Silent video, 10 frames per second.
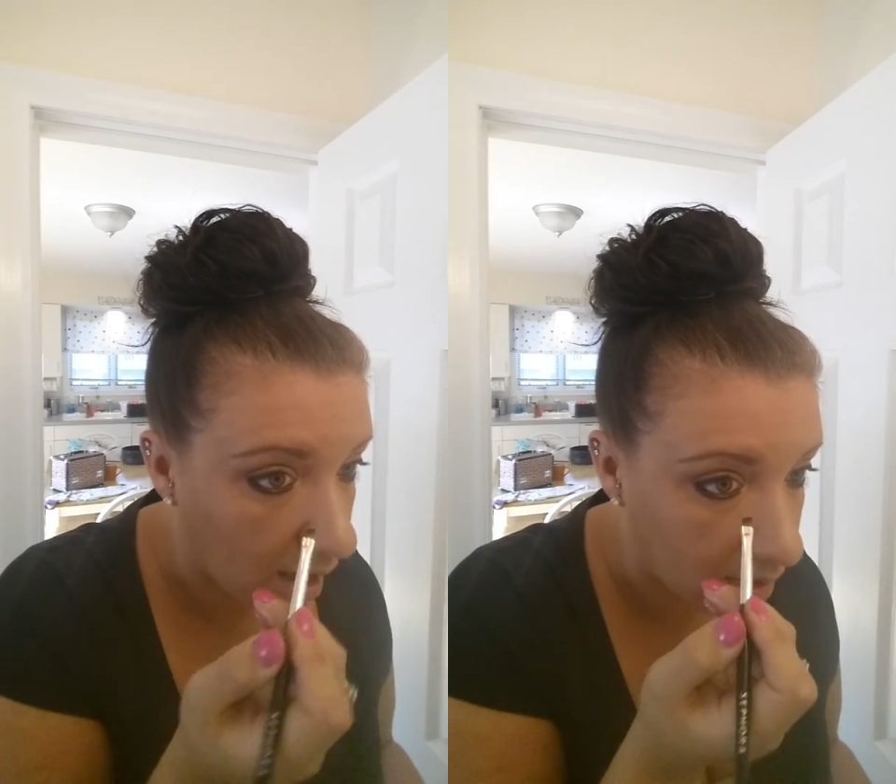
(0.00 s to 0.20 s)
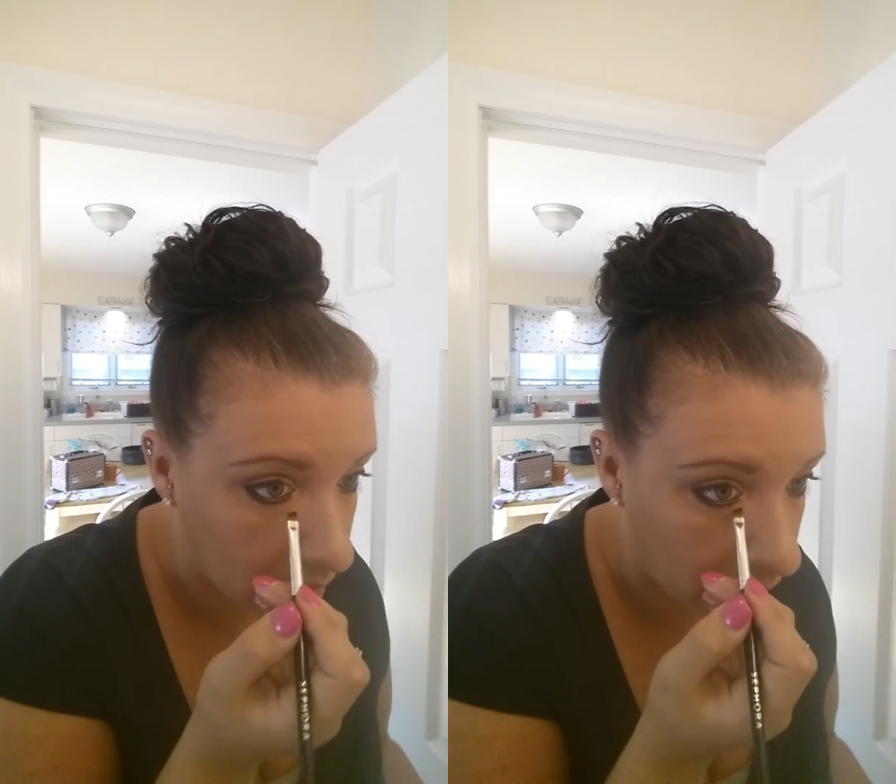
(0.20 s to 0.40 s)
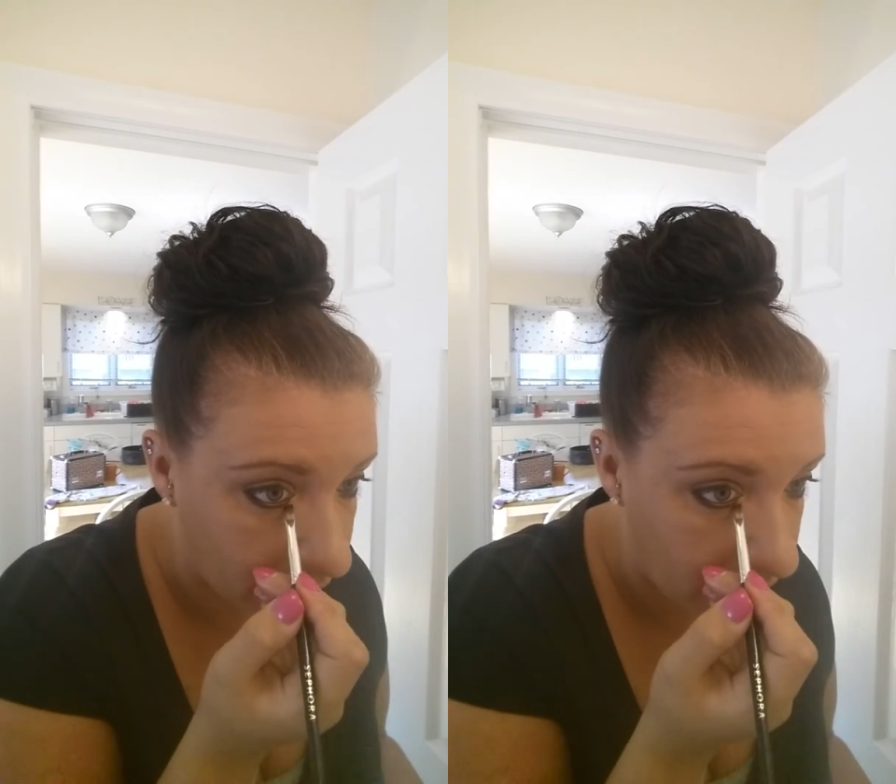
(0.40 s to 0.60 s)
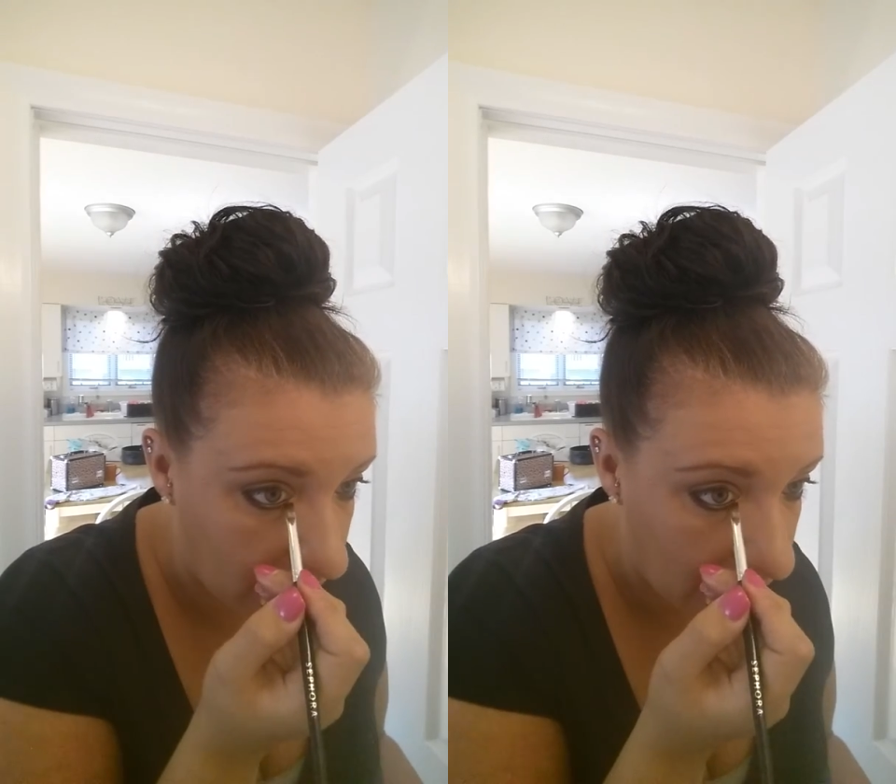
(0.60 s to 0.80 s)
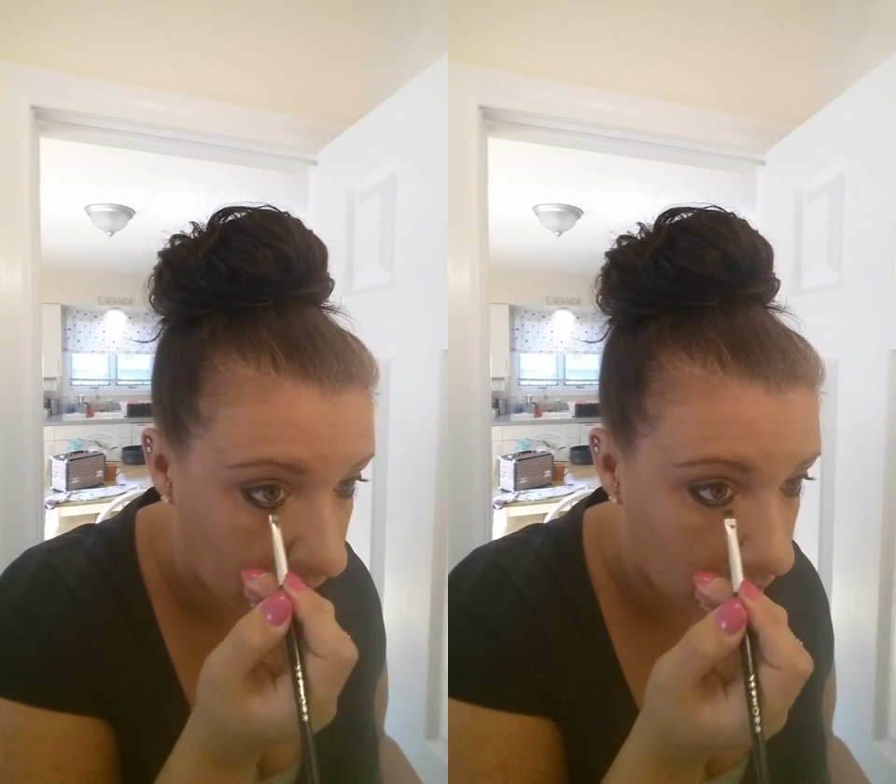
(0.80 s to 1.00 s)
I love
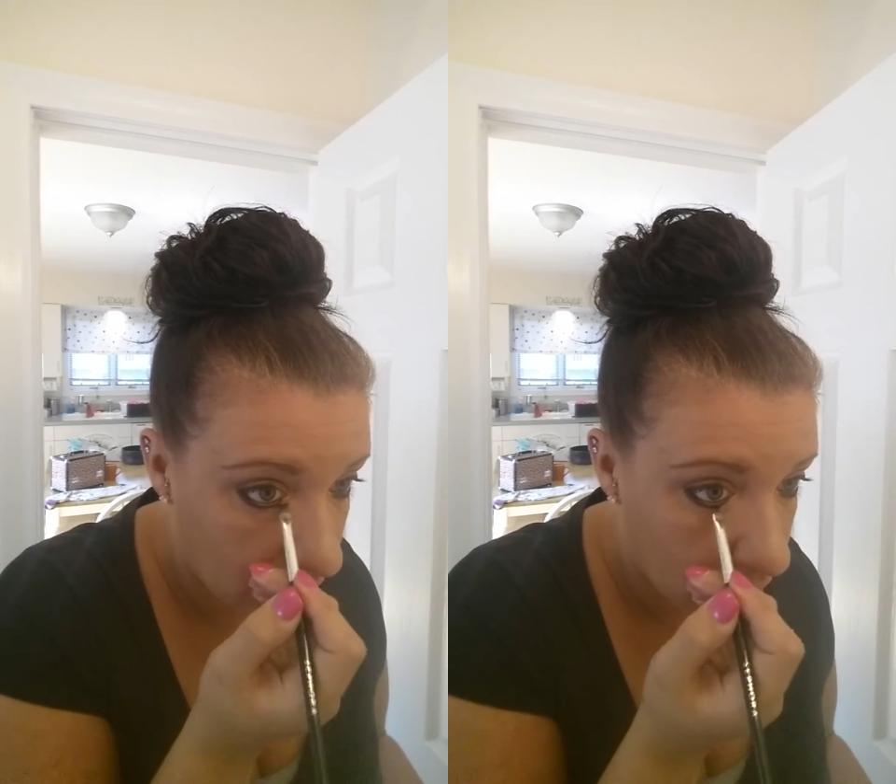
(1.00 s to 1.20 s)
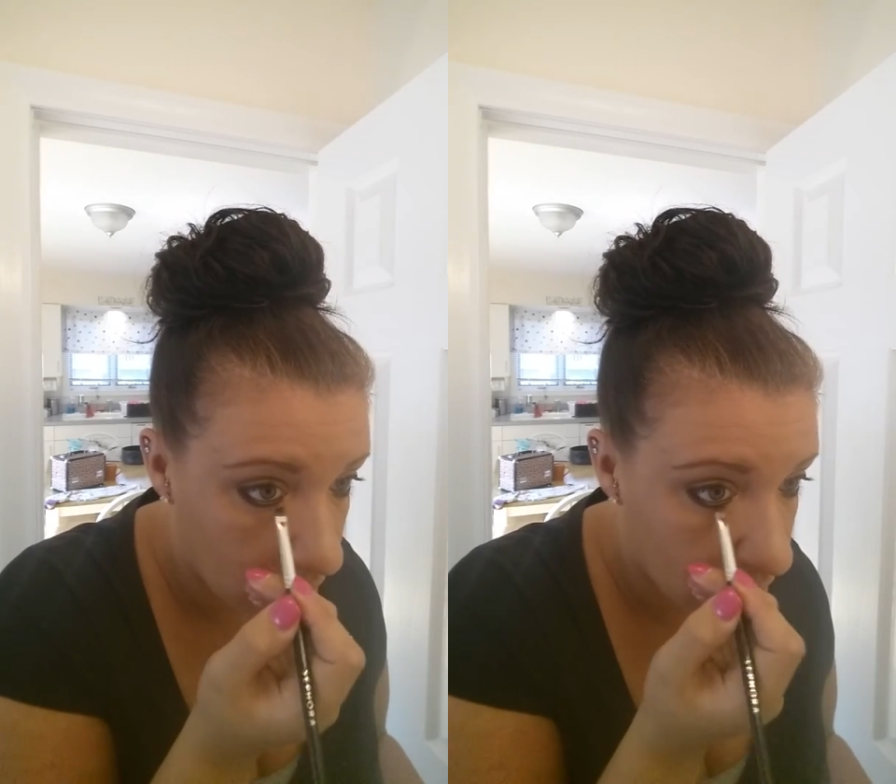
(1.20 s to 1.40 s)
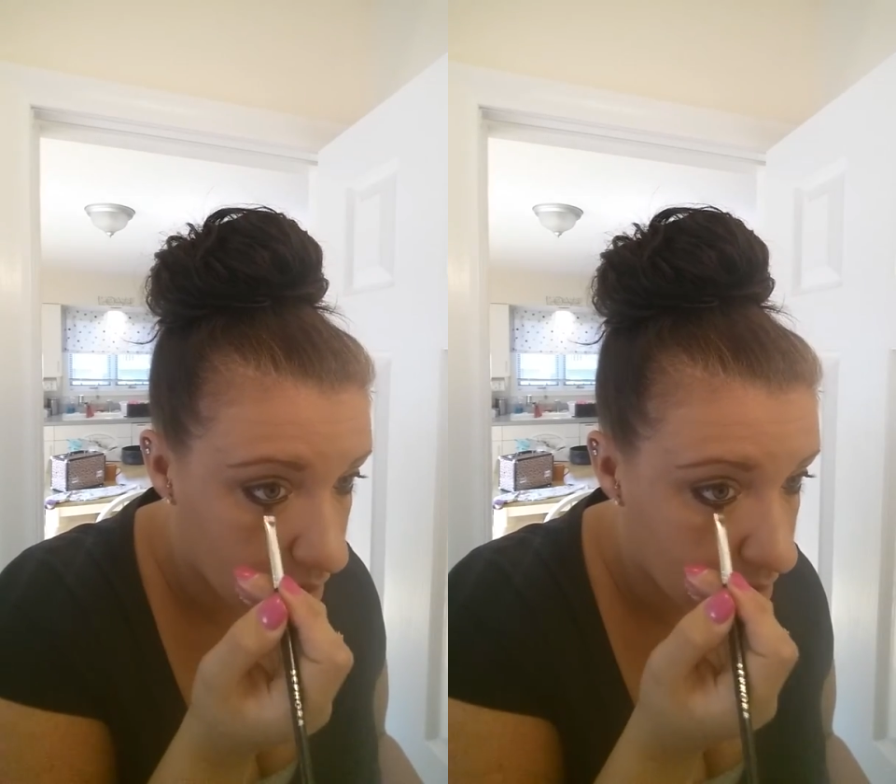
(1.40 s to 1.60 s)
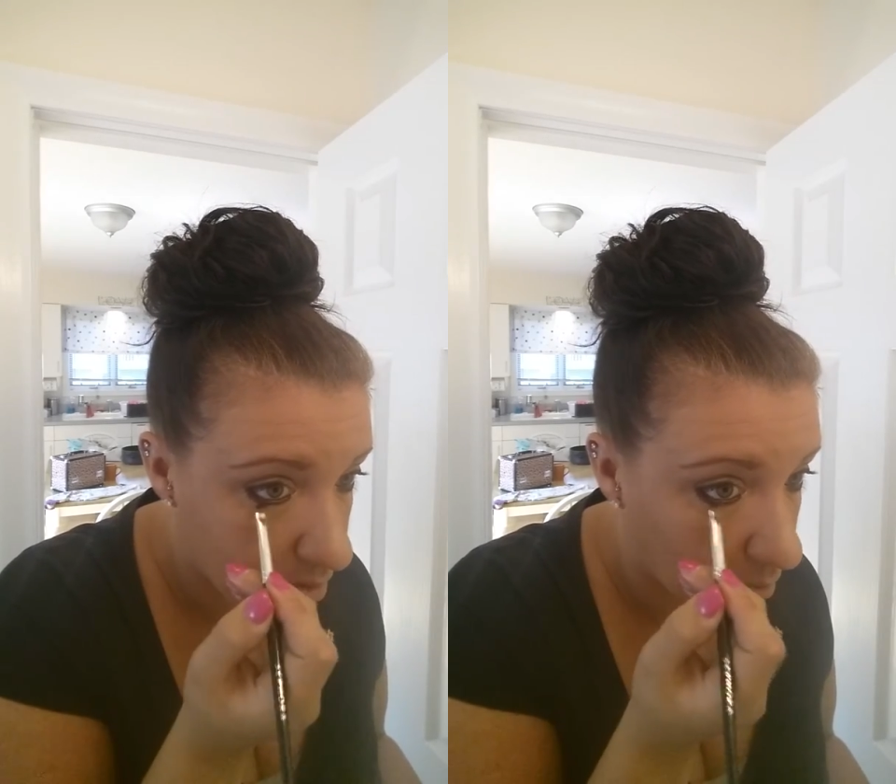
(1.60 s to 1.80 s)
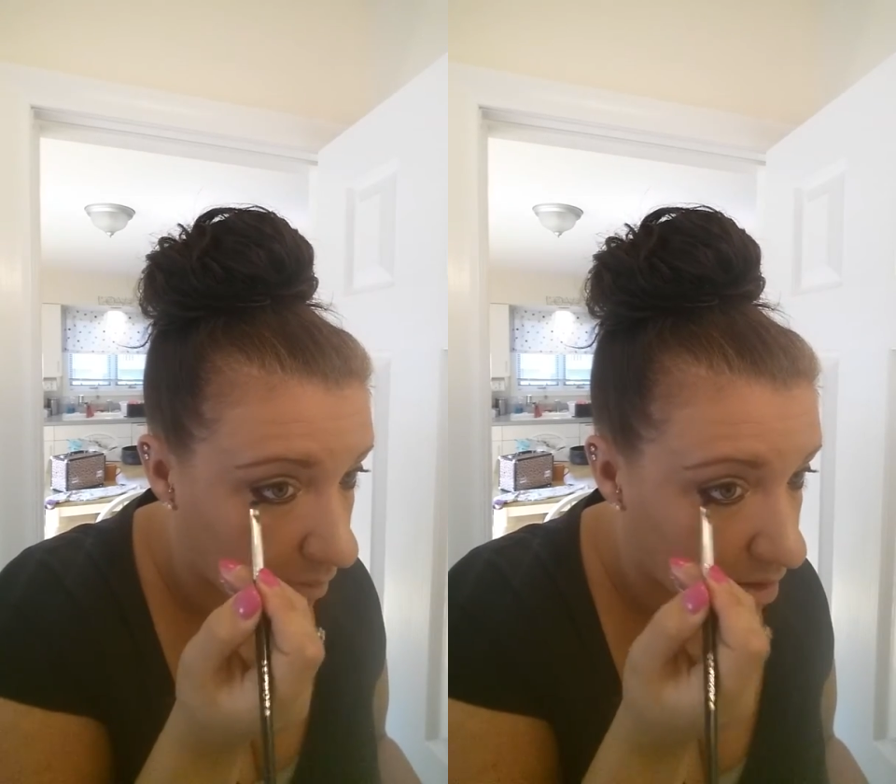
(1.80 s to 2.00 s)
that
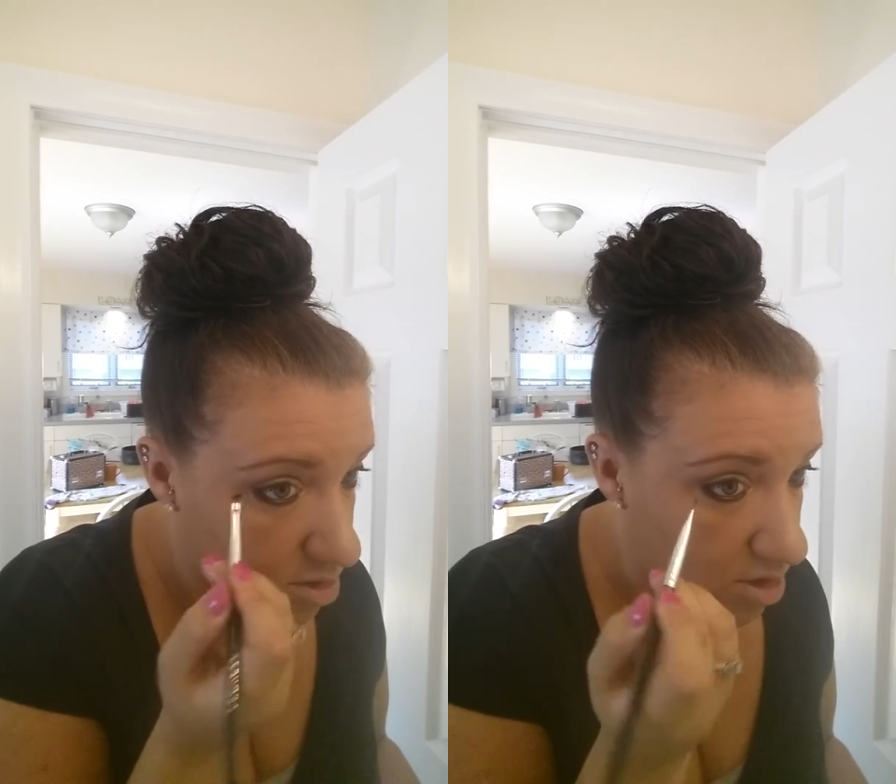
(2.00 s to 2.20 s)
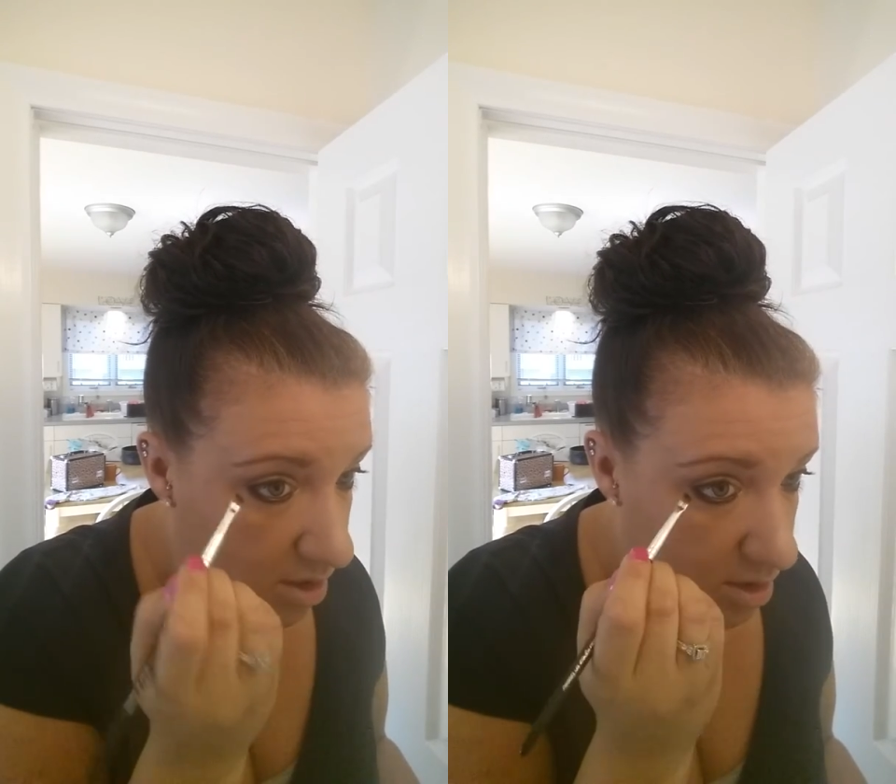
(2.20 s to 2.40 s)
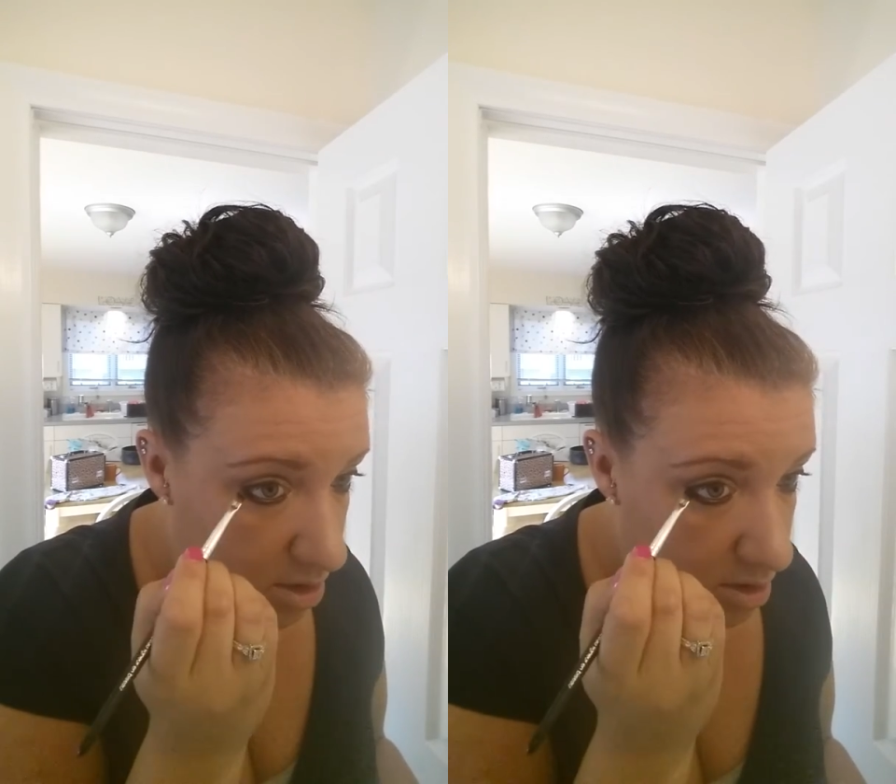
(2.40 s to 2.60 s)
smudgy,